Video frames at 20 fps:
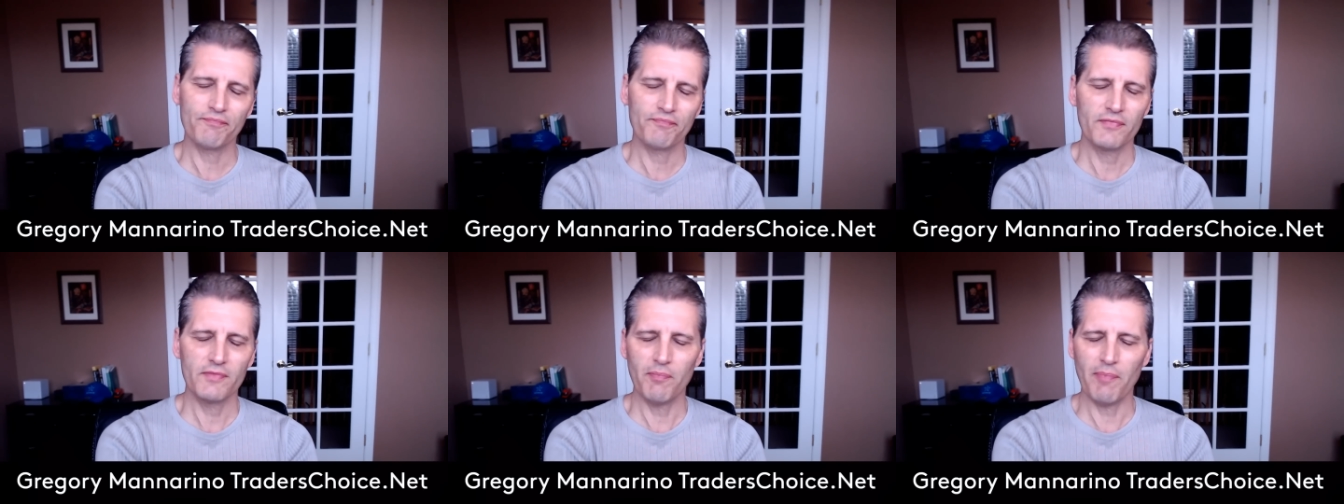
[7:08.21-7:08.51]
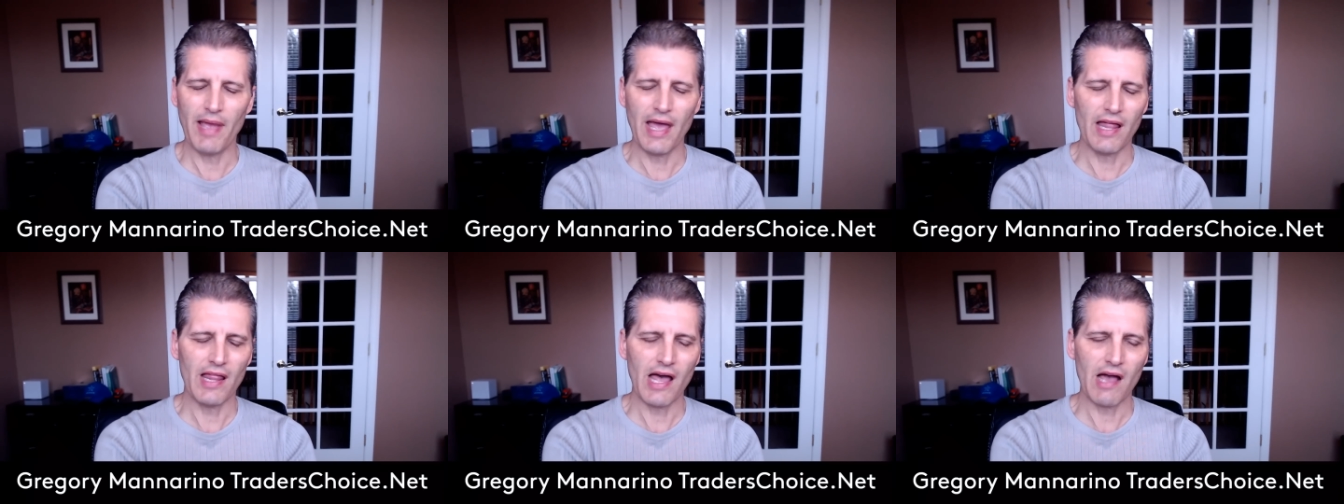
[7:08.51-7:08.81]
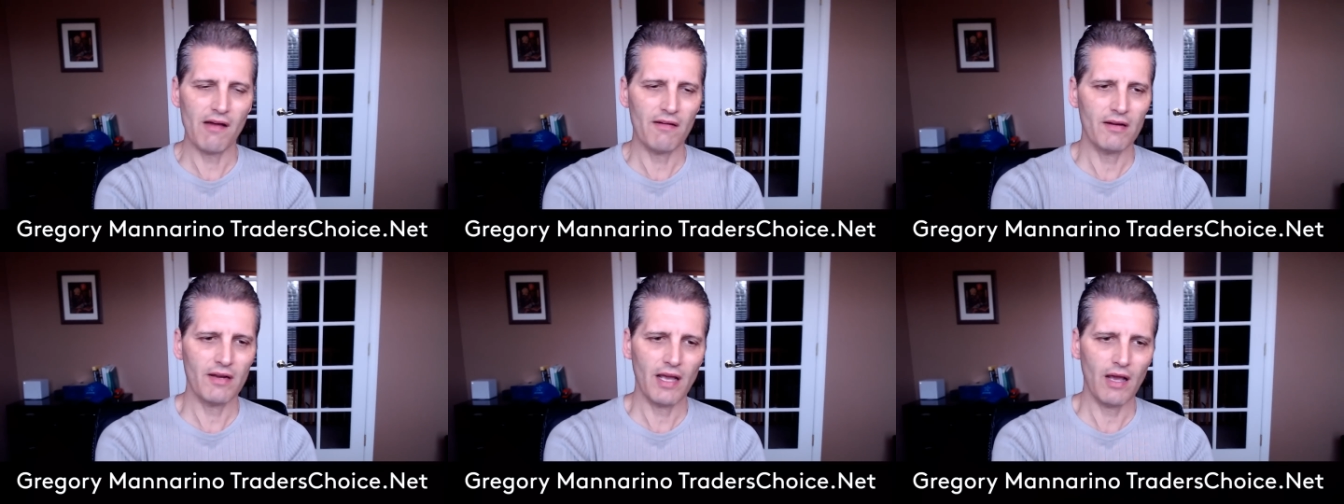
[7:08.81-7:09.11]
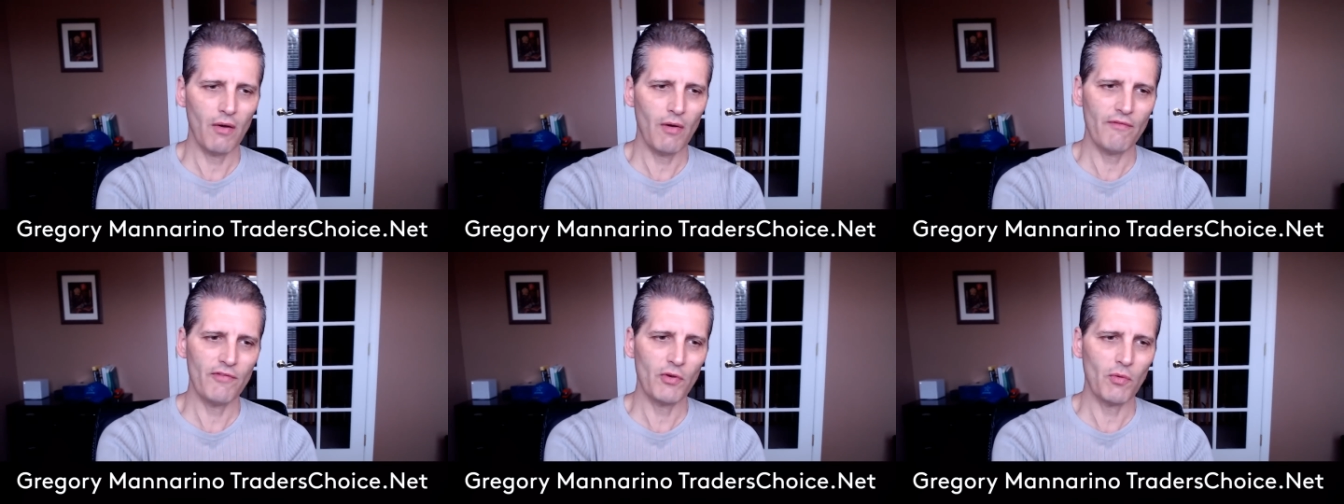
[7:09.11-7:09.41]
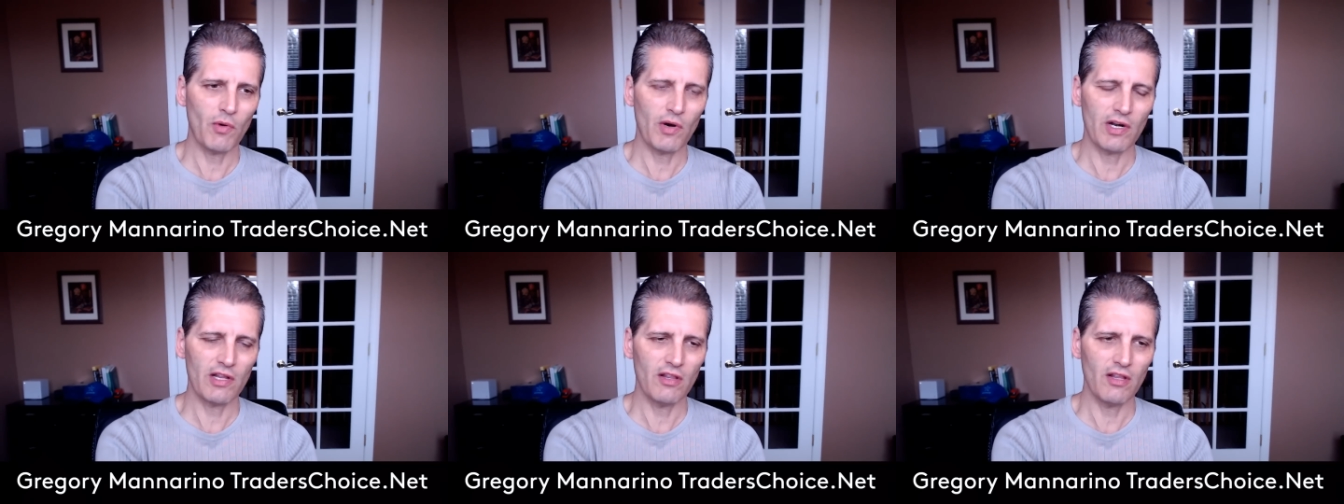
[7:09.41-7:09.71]
bailout, however you want
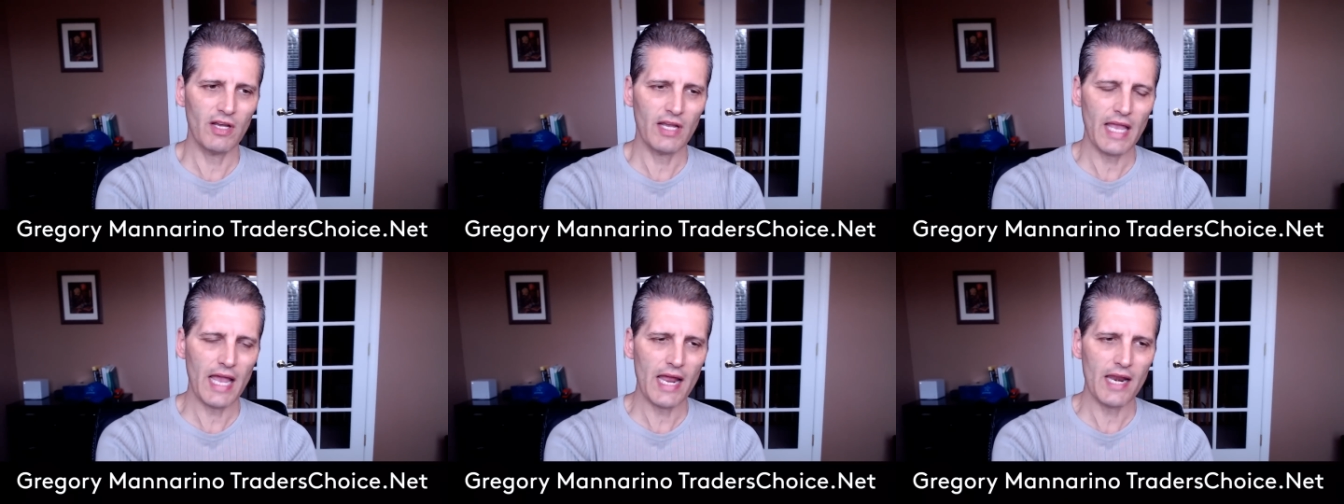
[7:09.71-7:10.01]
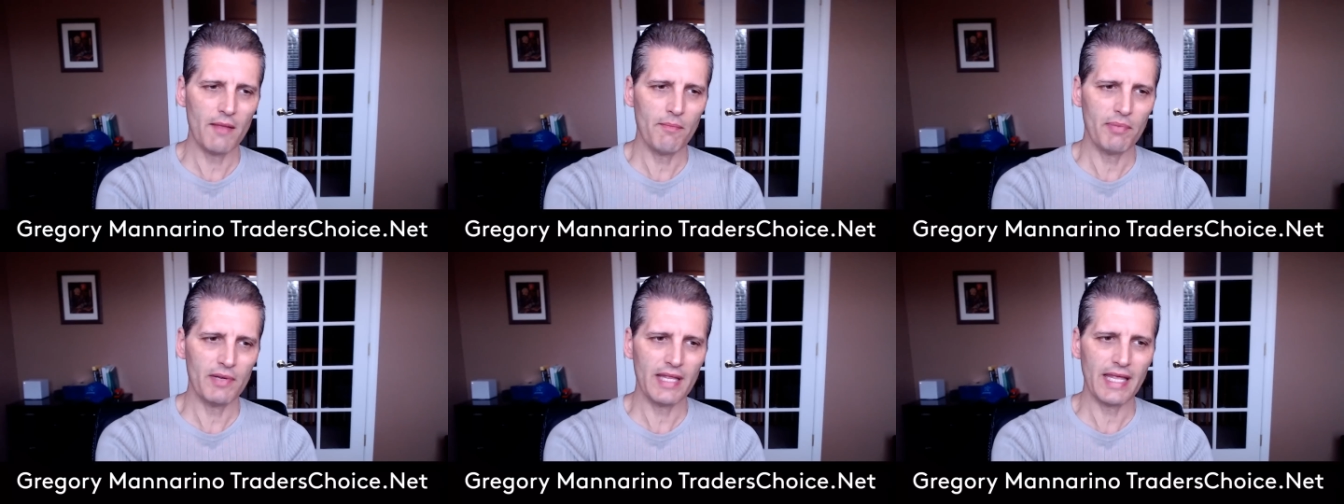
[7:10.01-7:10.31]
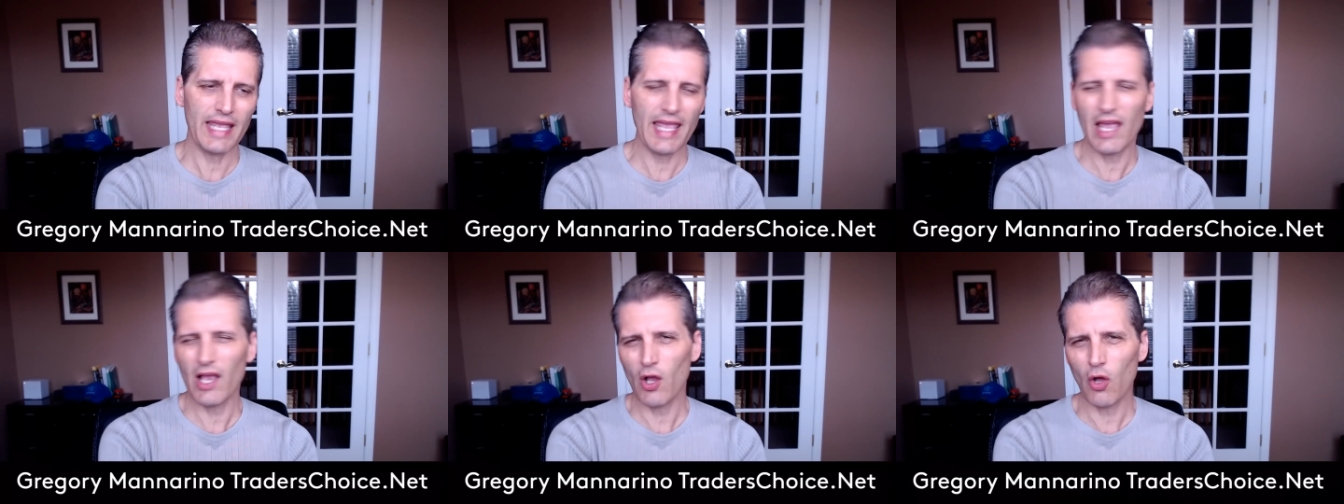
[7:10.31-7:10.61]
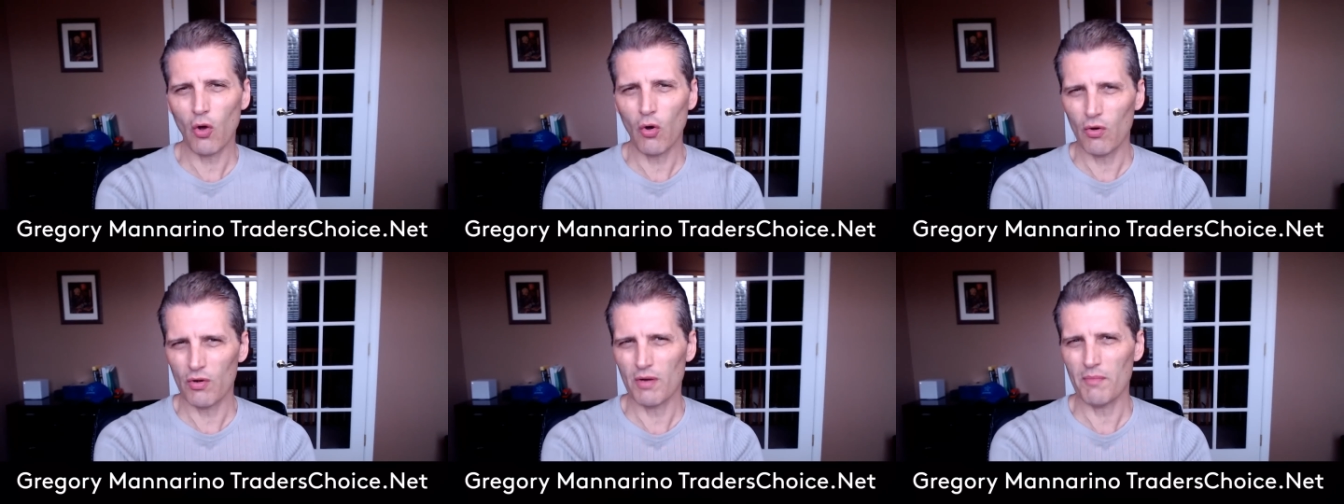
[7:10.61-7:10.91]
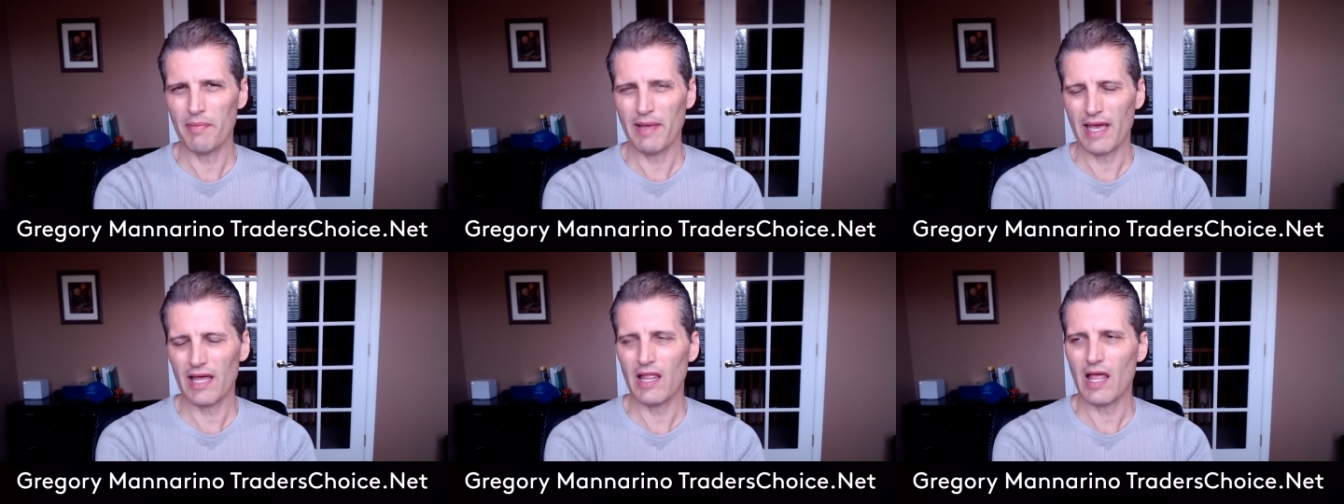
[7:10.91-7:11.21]
to look at it, but they can't call it a
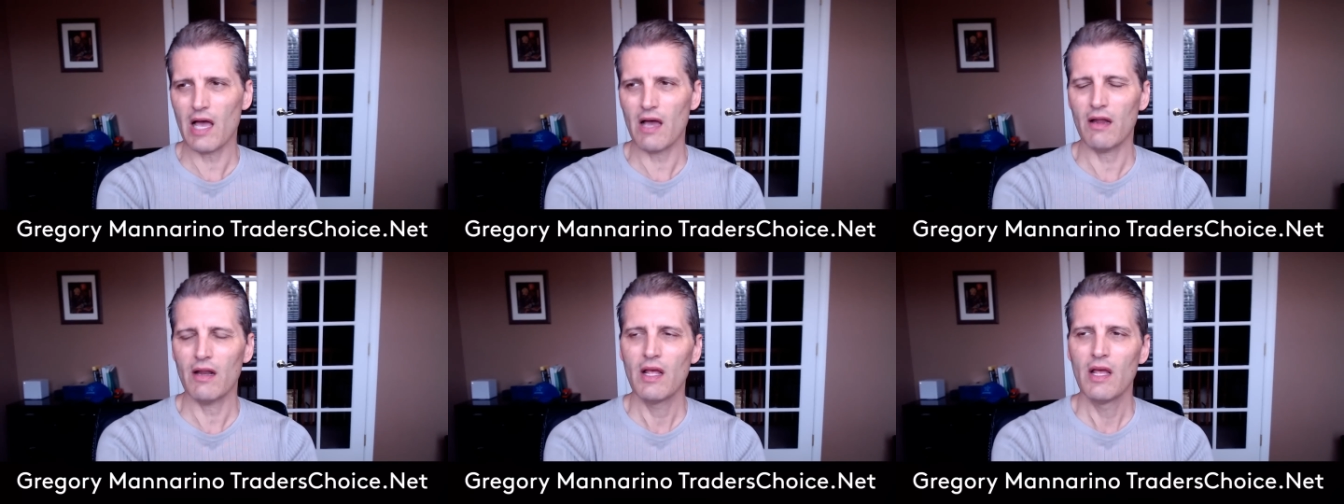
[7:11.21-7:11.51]
bailout.